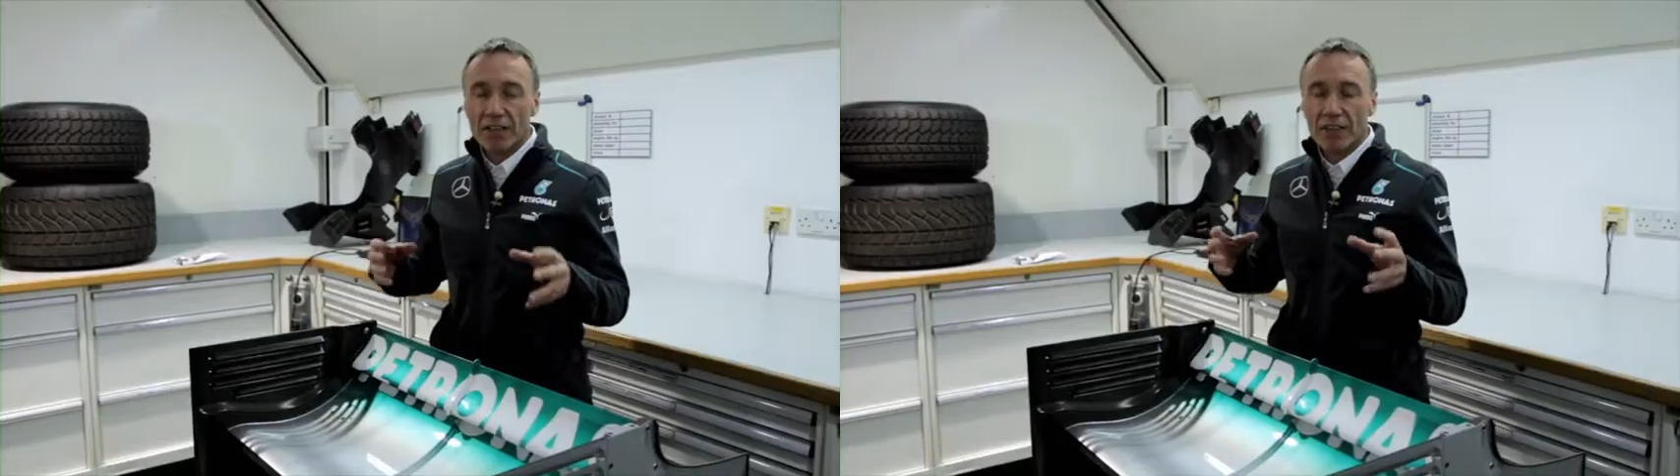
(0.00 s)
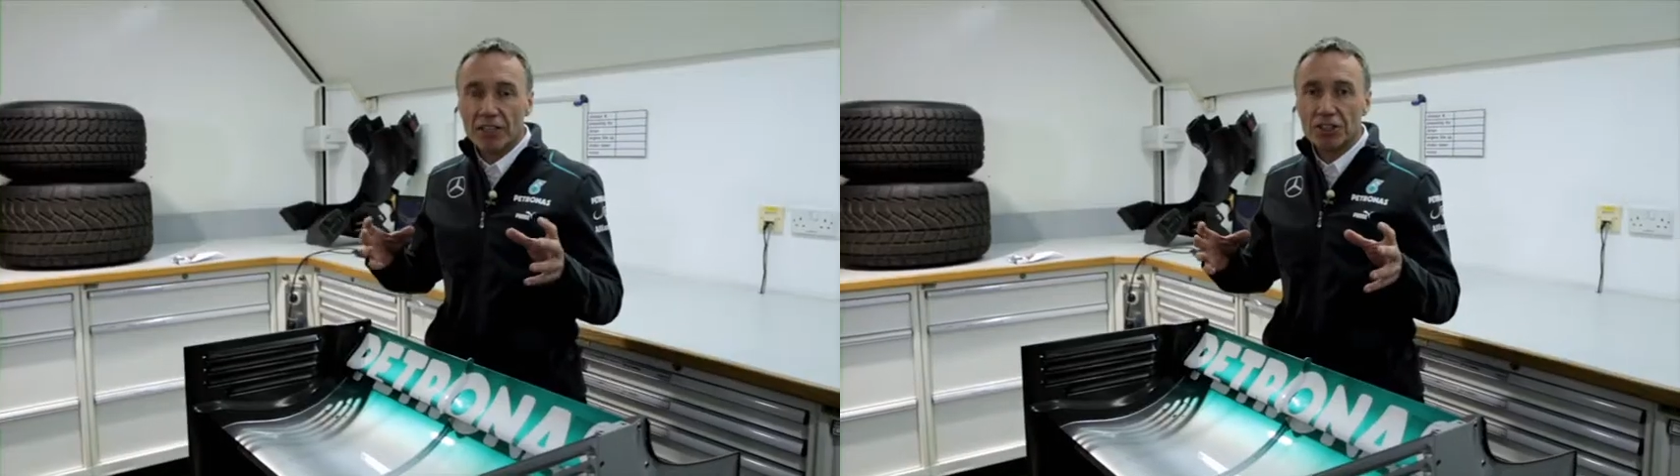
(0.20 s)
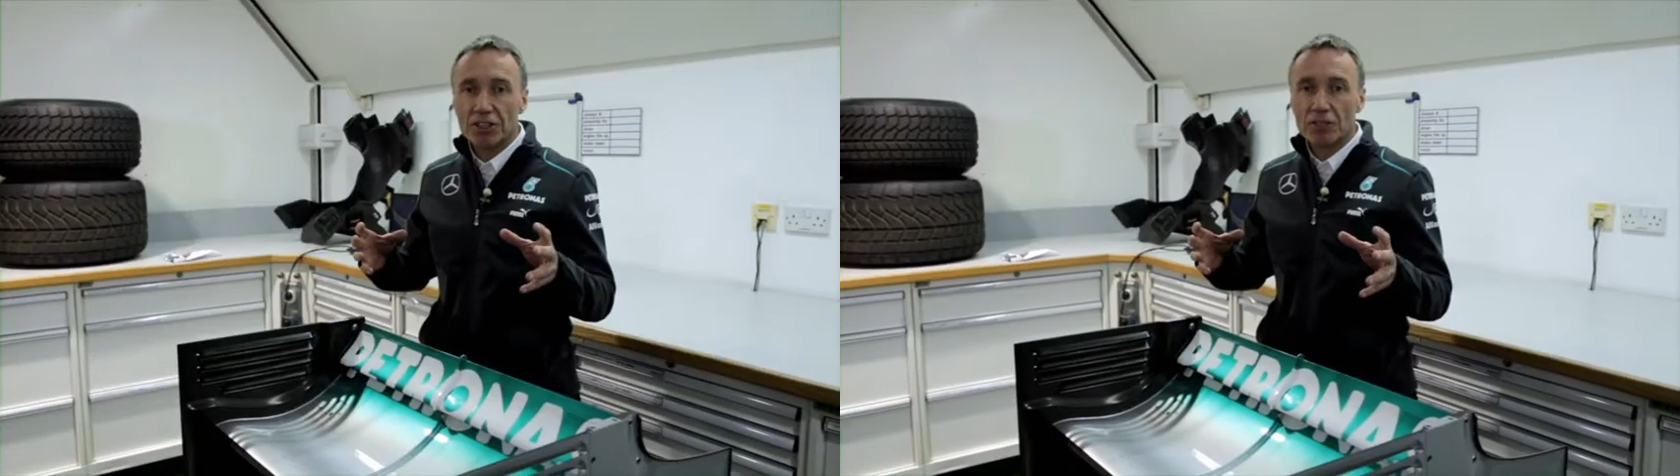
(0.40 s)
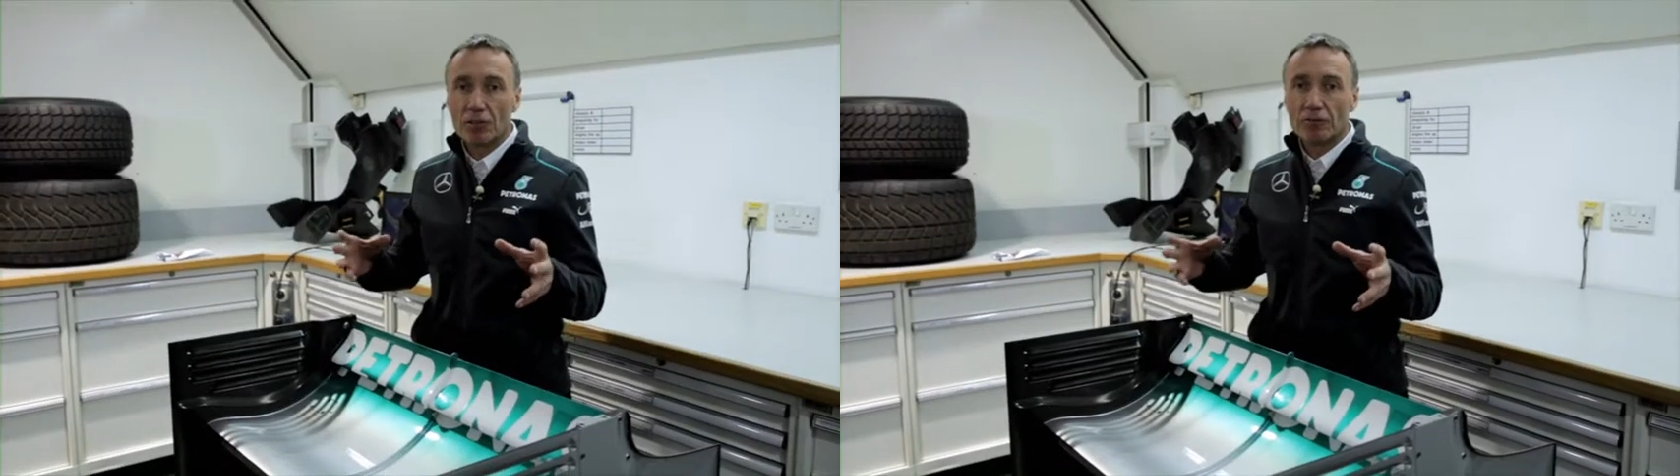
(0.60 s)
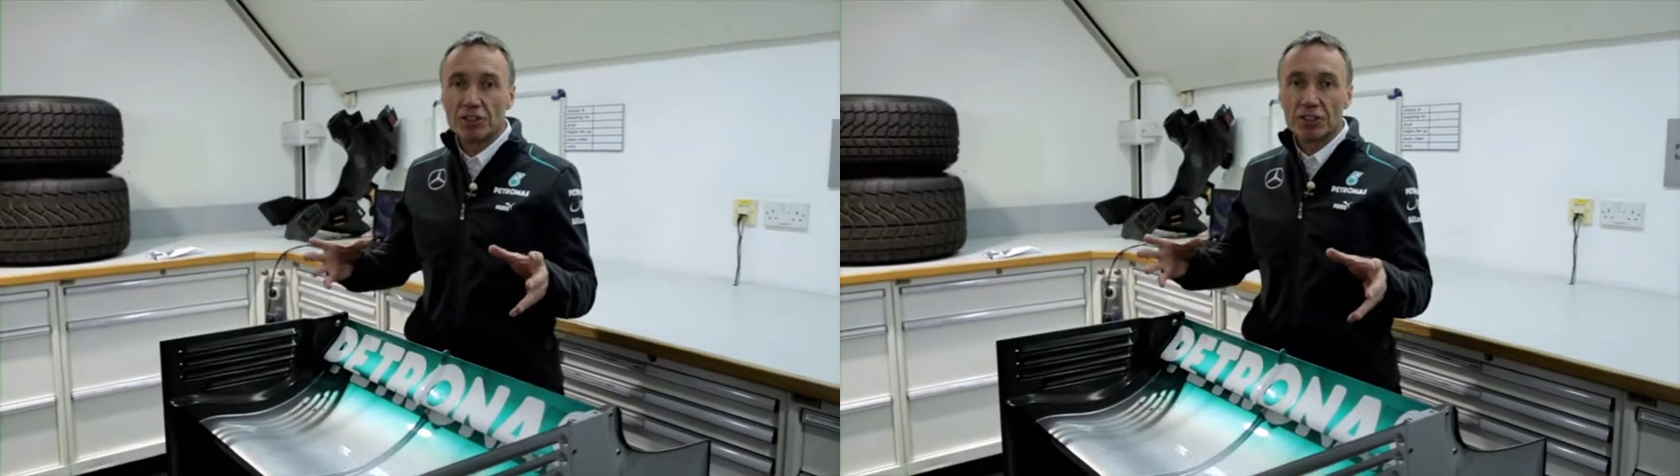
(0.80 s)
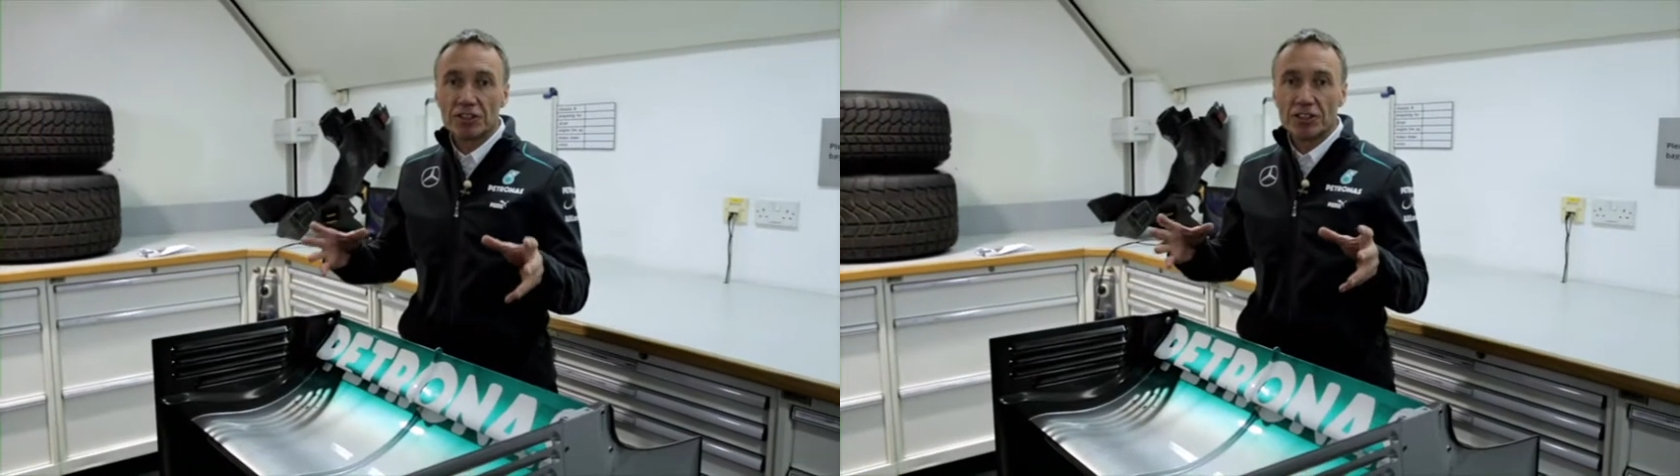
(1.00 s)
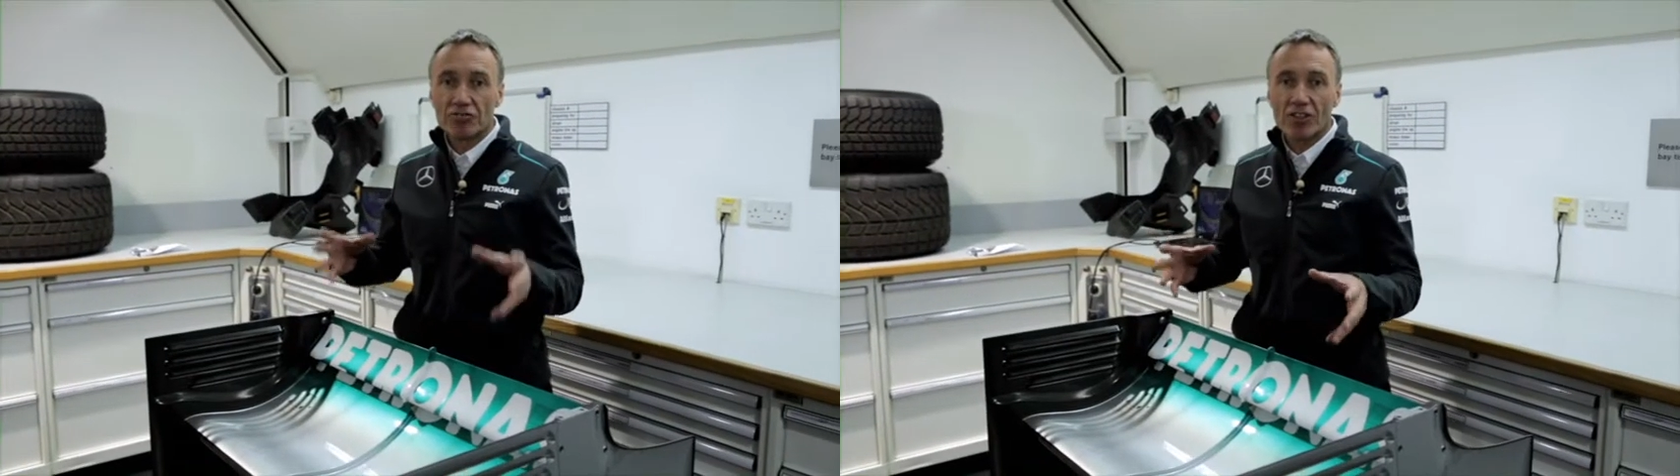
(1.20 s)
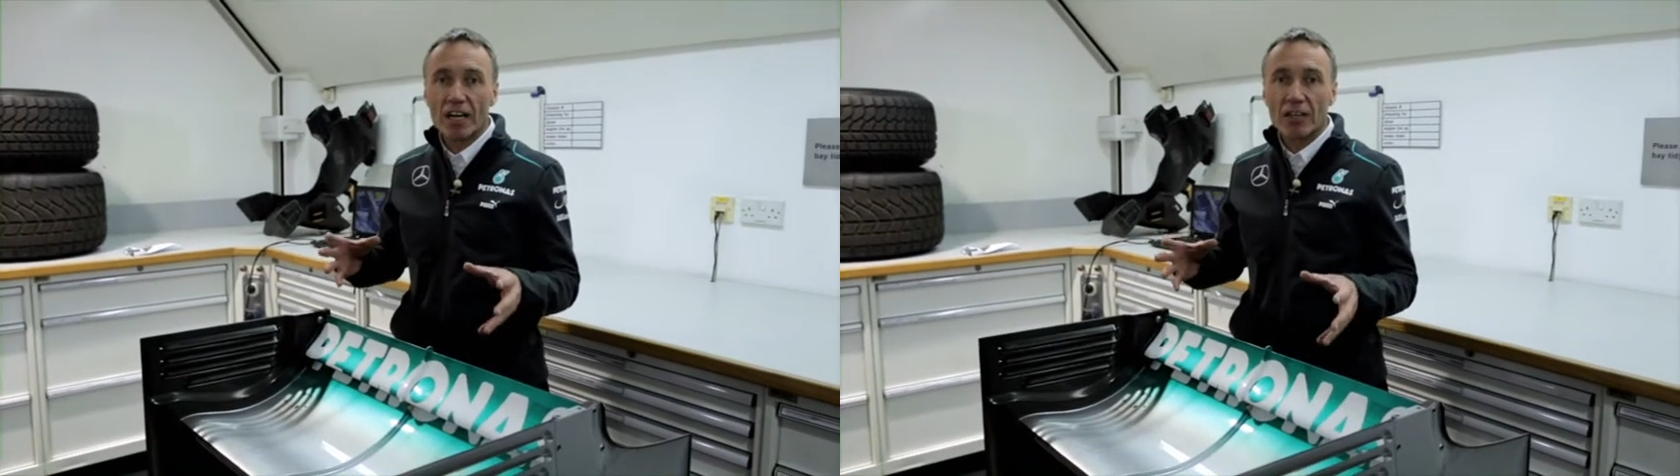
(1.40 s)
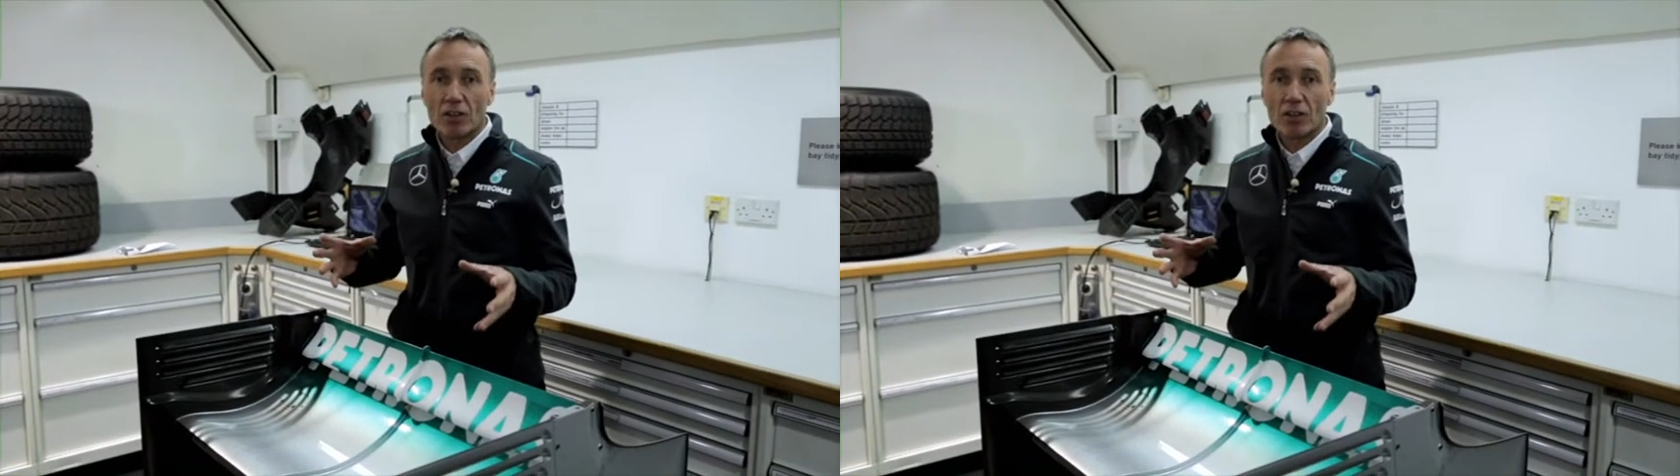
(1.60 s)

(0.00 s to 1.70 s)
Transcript: The issue of reducing drag